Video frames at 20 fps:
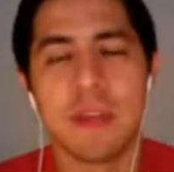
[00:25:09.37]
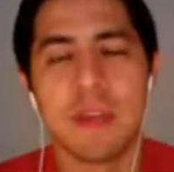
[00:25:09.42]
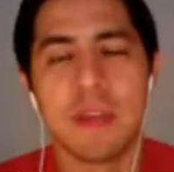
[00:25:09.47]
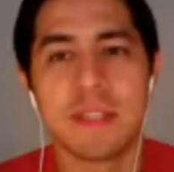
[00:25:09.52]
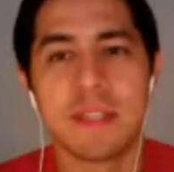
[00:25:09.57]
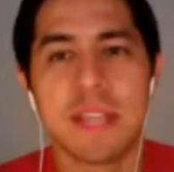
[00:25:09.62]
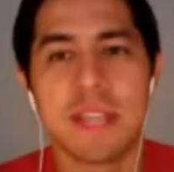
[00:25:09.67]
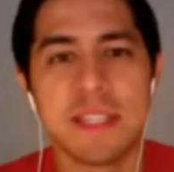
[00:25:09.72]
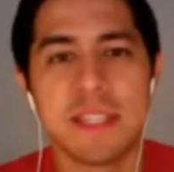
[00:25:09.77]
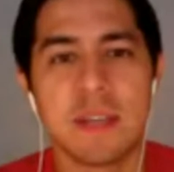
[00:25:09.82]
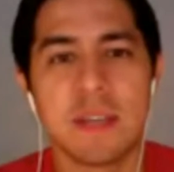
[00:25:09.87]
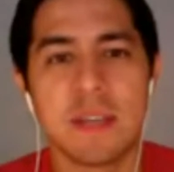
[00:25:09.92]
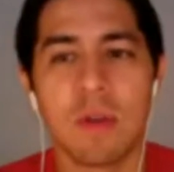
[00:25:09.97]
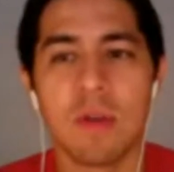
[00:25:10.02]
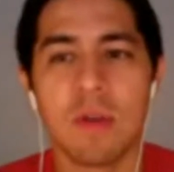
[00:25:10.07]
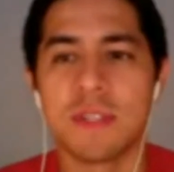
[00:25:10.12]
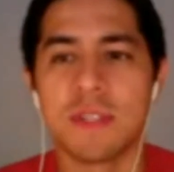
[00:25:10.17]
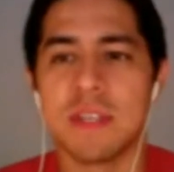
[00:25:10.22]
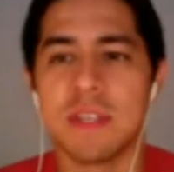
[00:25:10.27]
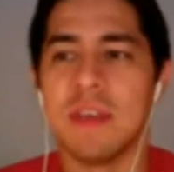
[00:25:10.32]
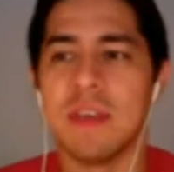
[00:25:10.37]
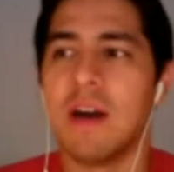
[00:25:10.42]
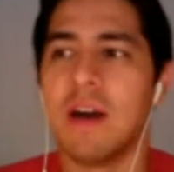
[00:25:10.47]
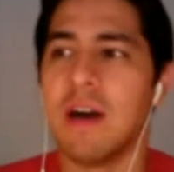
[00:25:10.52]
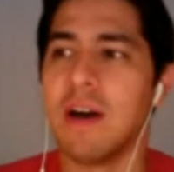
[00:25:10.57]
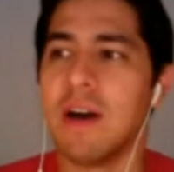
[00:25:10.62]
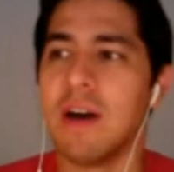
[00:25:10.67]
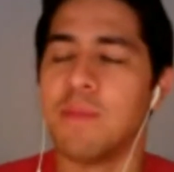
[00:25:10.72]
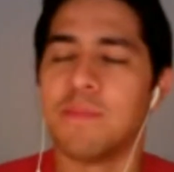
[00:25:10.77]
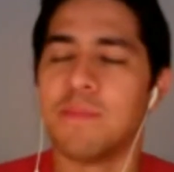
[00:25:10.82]
Stacy Carosi,
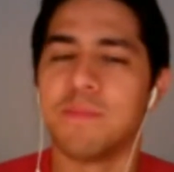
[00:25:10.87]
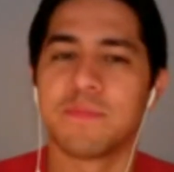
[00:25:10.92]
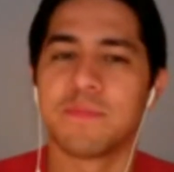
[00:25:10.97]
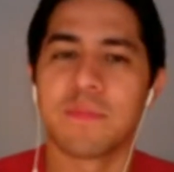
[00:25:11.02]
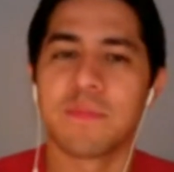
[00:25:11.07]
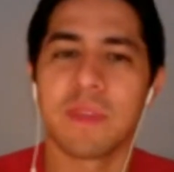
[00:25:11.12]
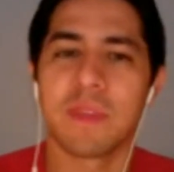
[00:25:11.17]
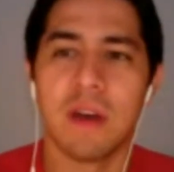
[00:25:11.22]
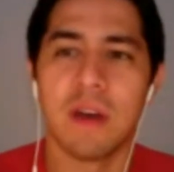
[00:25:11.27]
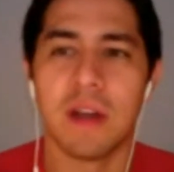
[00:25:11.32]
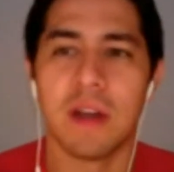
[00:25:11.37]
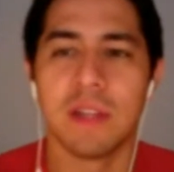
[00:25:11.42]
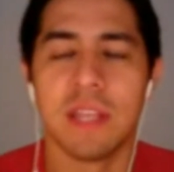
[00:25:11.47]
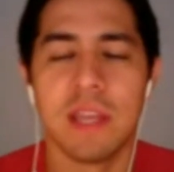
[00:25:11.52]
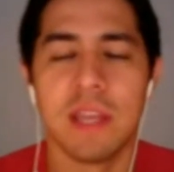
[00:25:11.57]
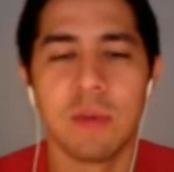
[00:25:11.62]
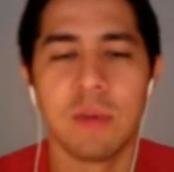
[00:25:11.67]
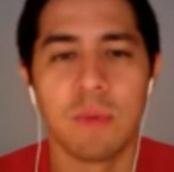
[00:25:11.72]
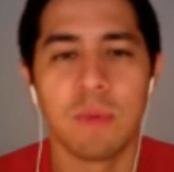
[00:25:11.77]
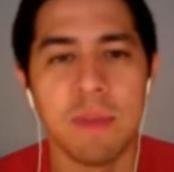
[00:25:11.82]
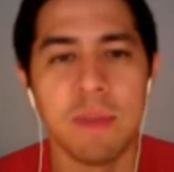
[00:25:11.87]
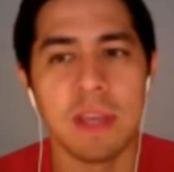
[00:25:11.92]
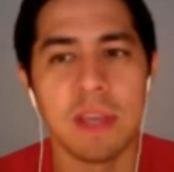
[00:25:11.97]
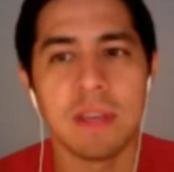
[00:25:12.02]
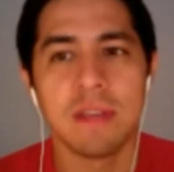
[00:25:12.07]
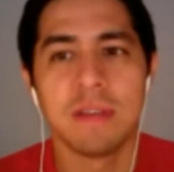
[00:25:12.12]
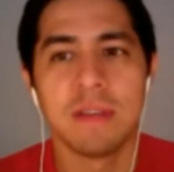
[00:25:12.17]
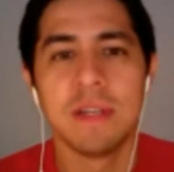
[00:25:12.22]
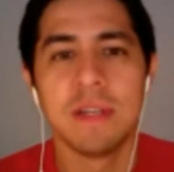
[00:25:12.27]
Leah Remini.